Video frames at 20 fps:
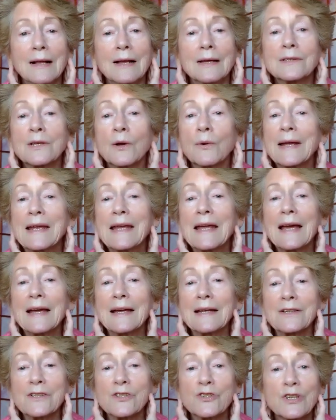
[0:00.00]
So
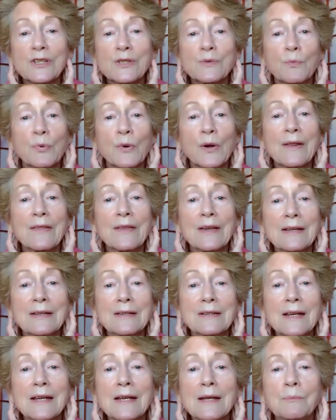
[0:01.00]
again, just
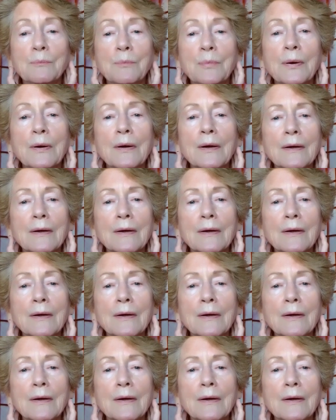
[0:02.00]
breathing deep